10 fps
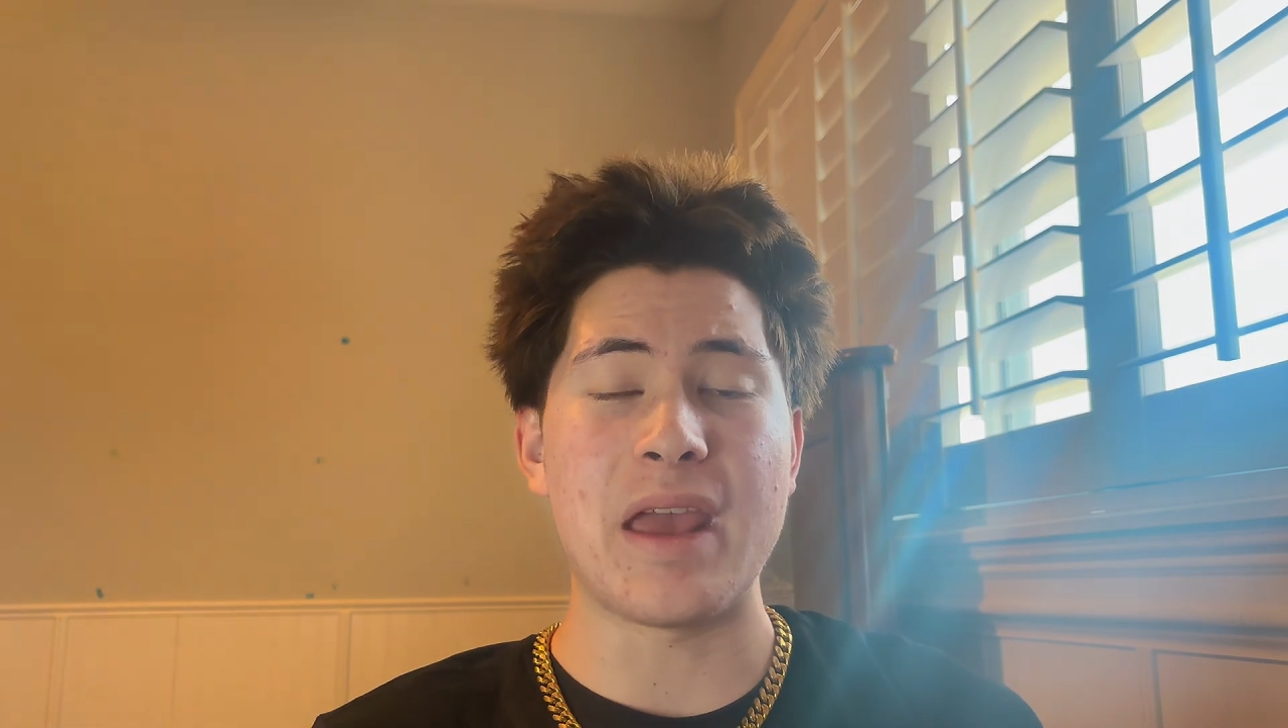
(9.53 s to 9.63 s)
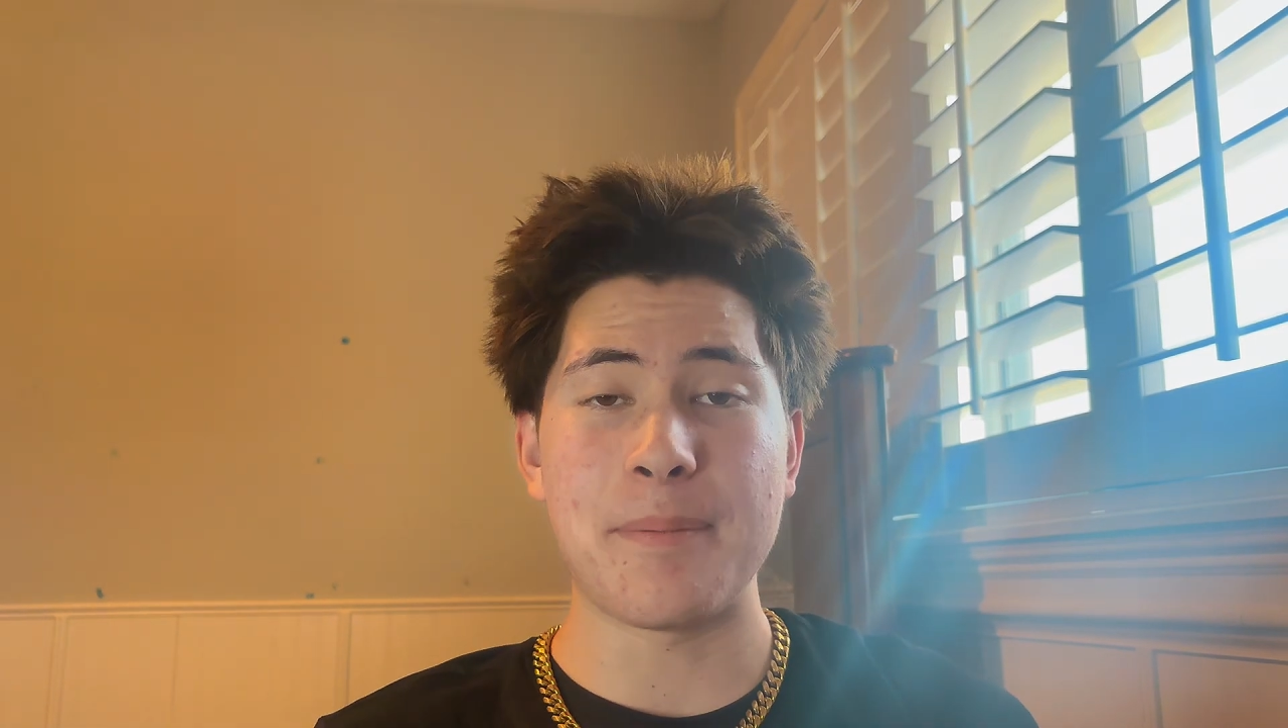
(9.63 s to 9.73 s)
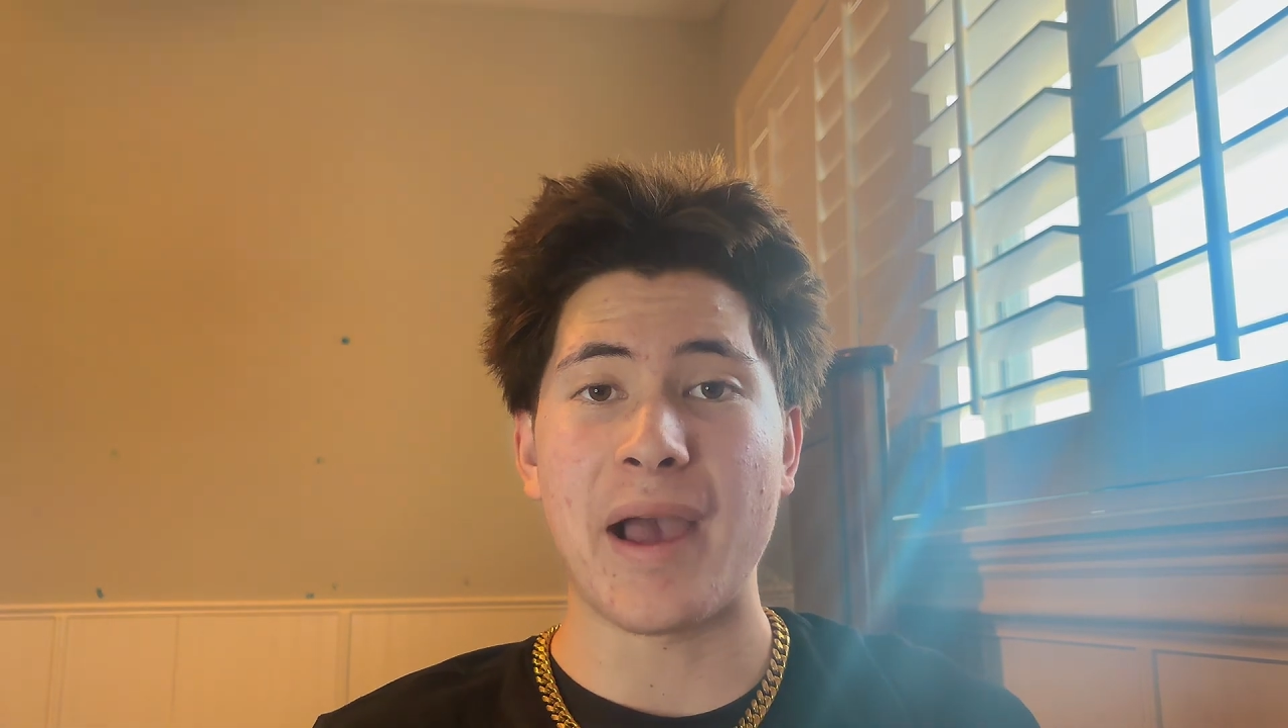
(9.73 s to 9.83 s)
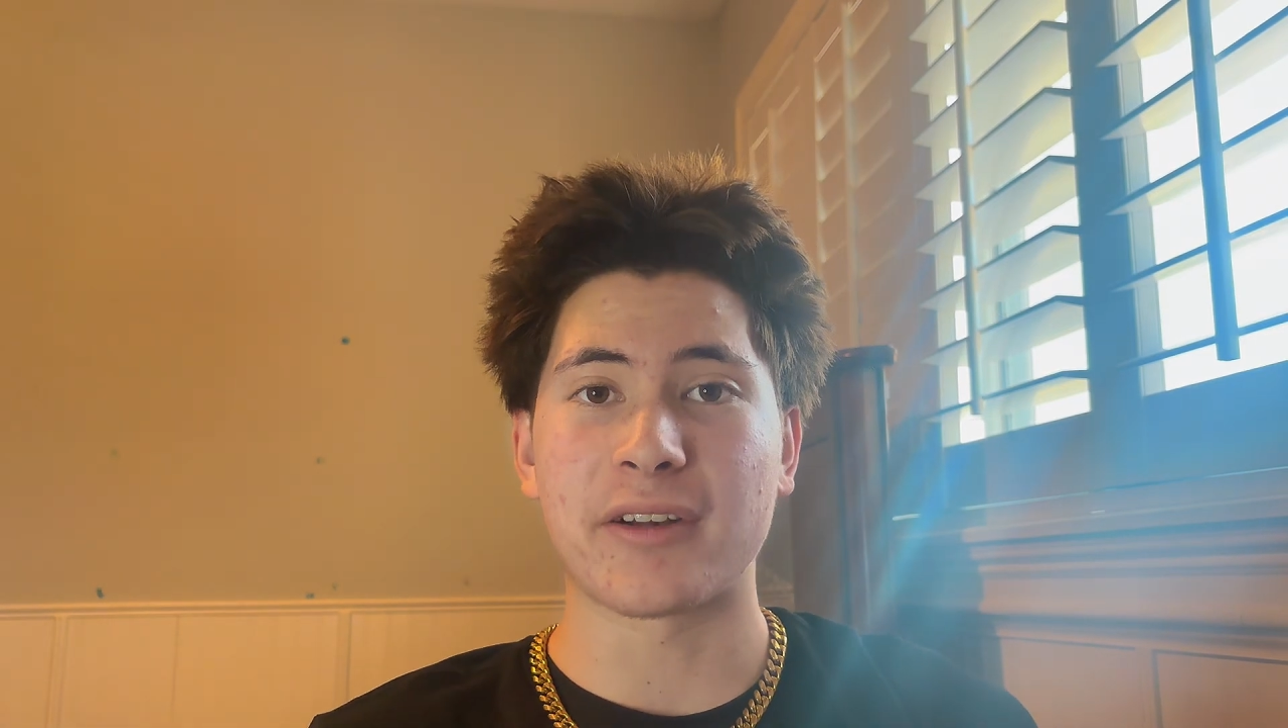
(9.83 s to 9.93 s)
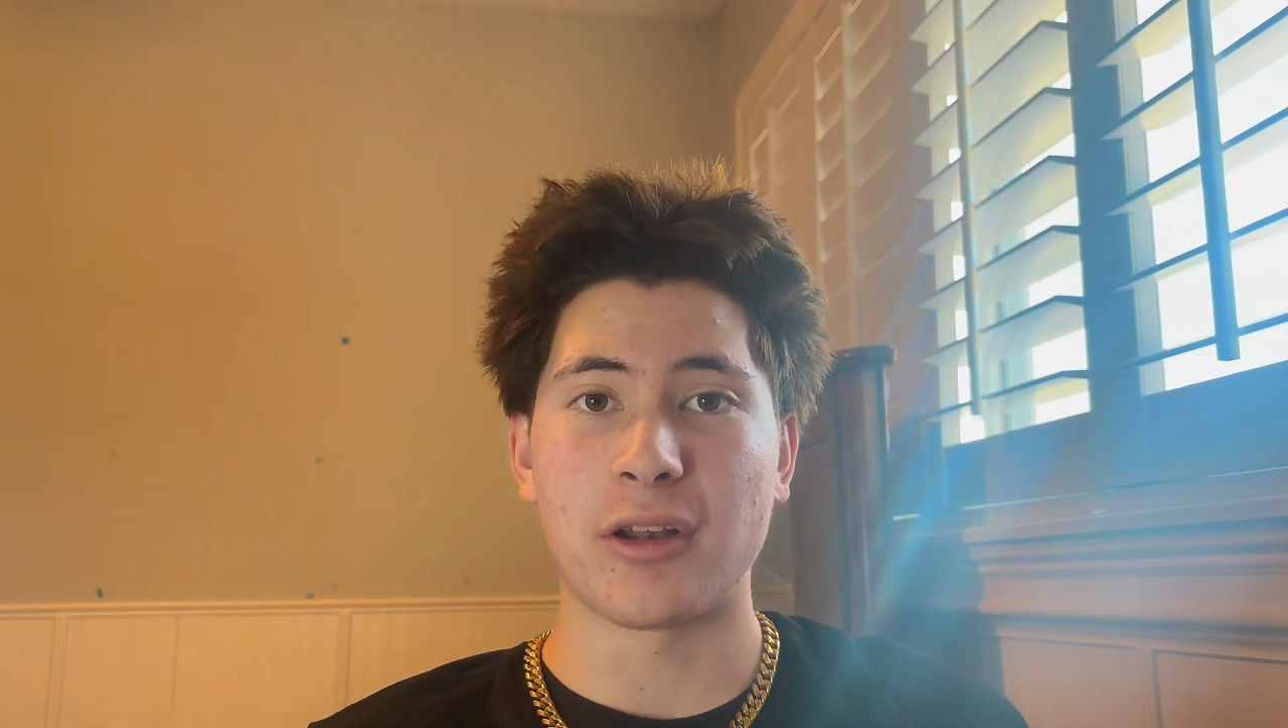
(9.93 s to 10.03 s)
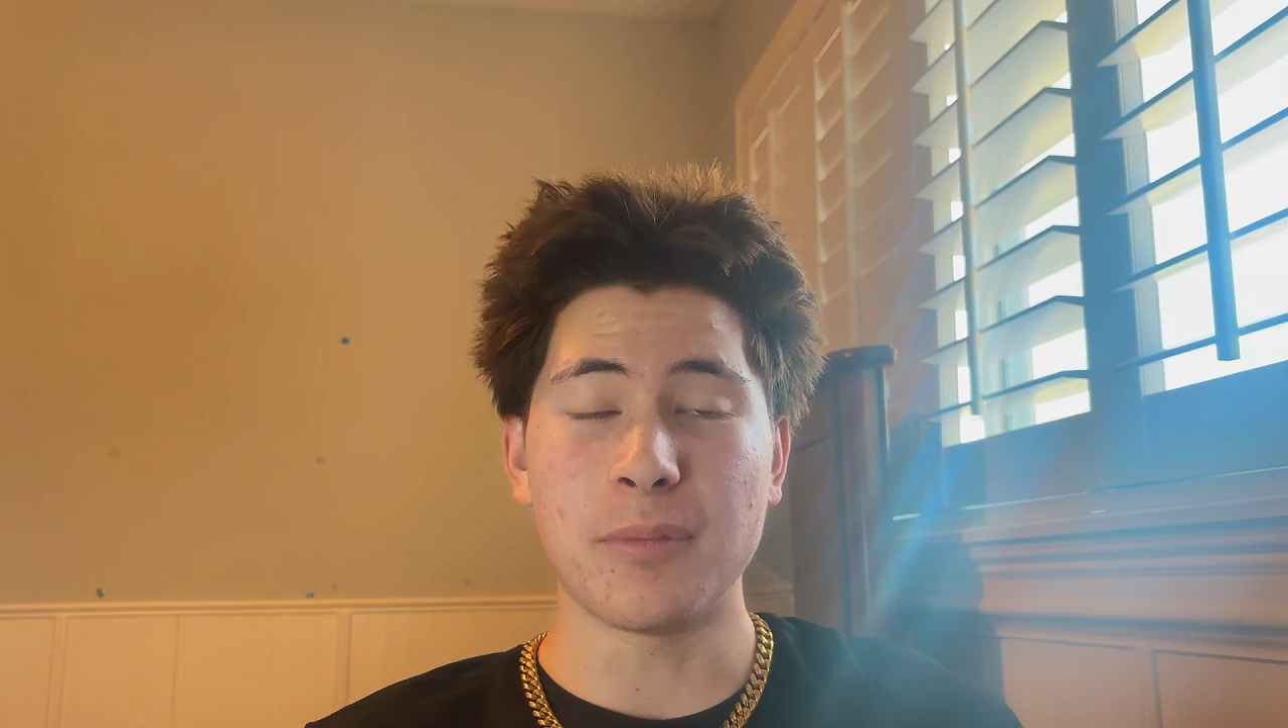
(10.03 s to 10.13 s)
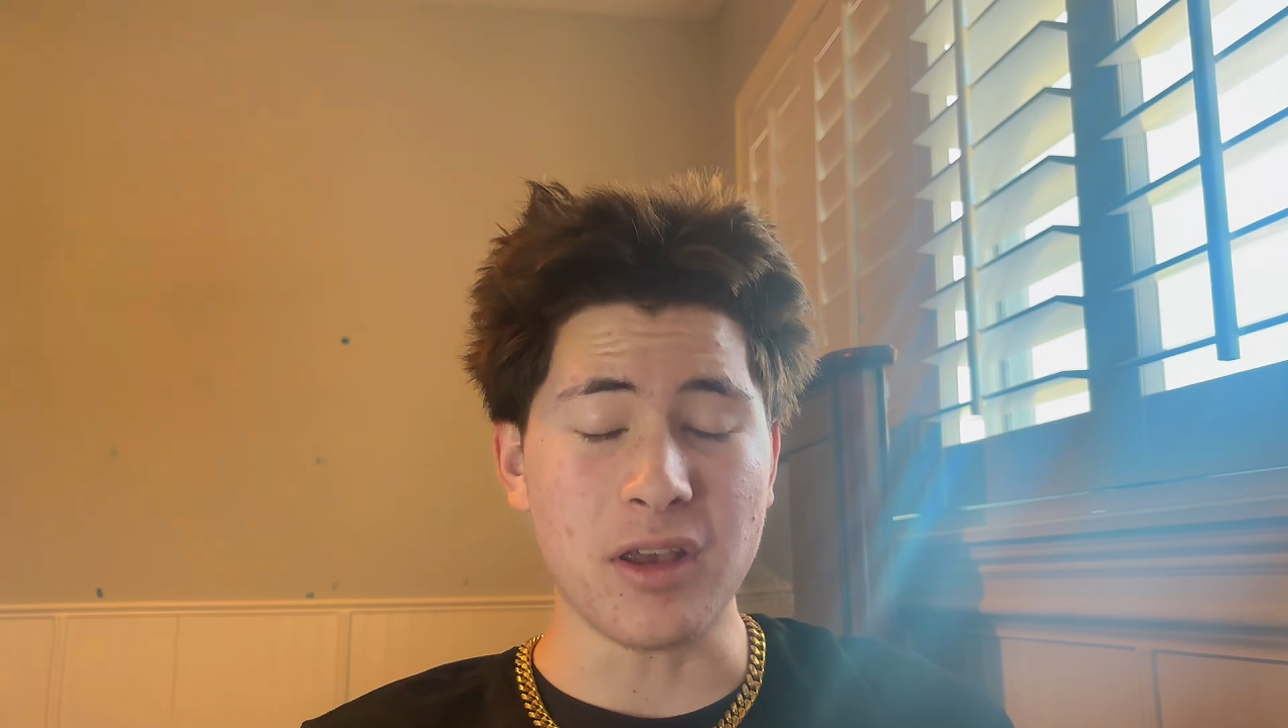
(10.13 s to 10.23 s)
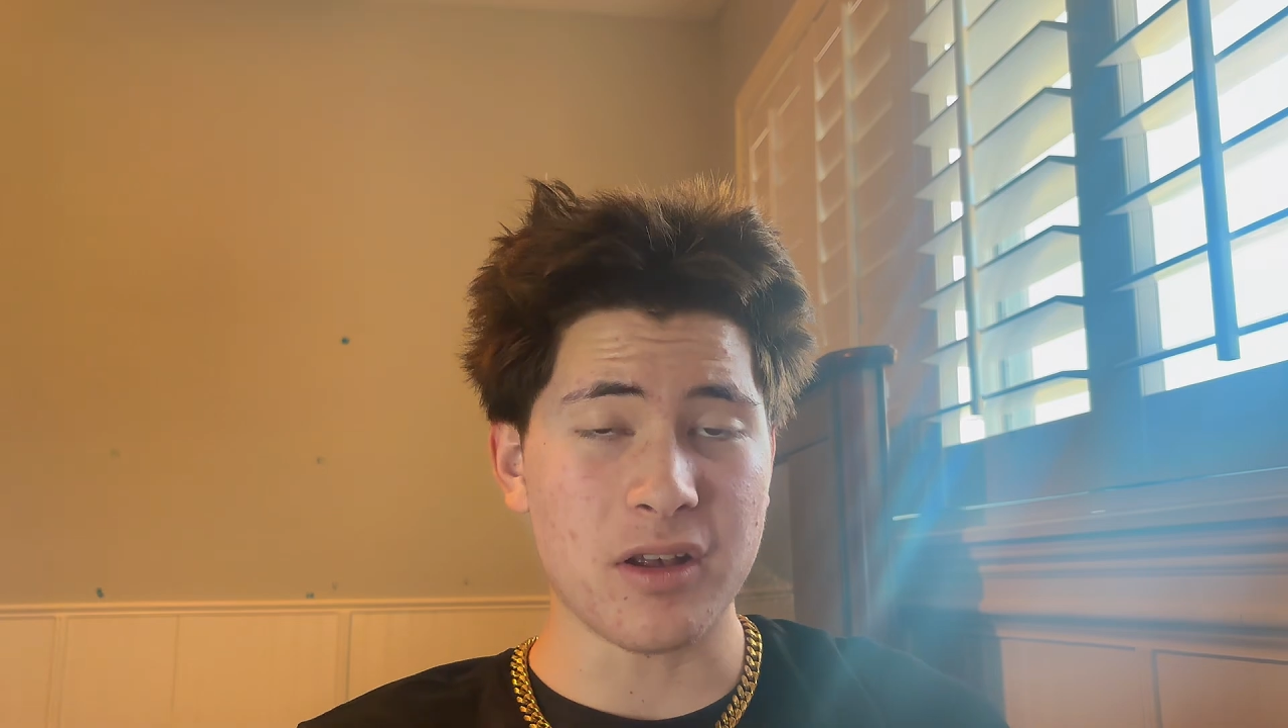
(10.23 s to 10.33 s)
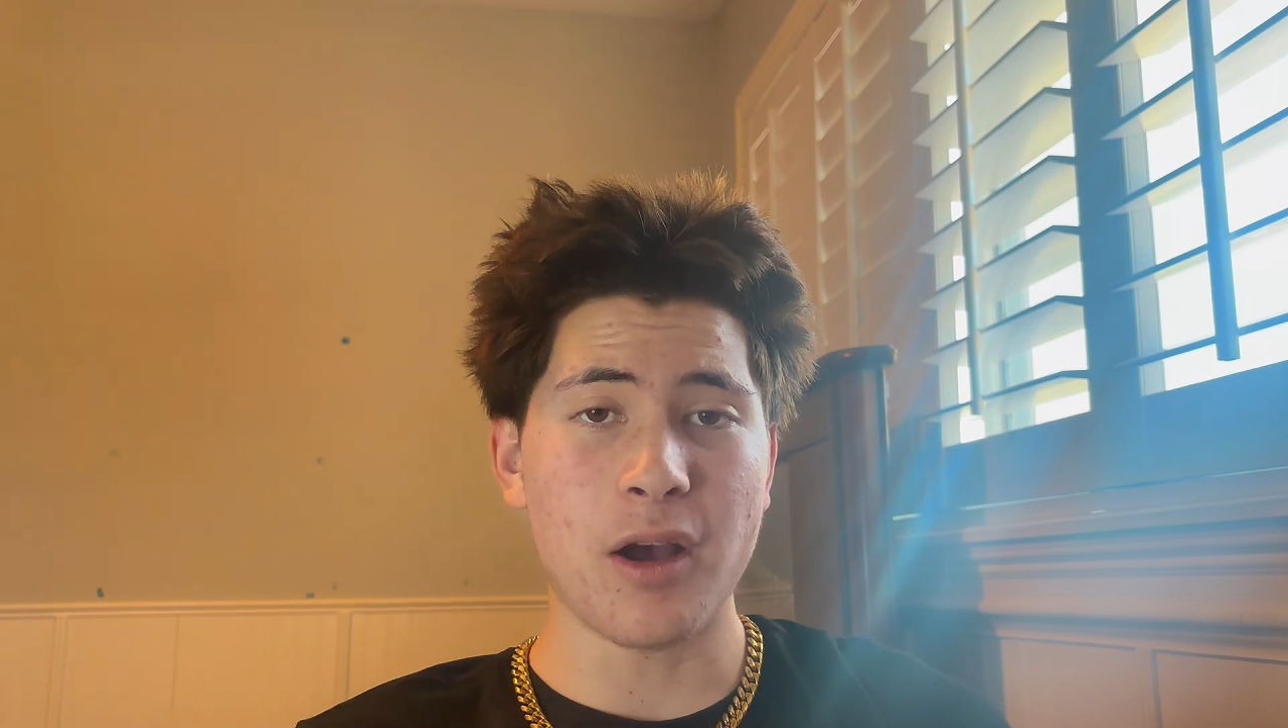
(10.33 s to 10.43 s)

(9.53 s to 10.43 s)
impact on me and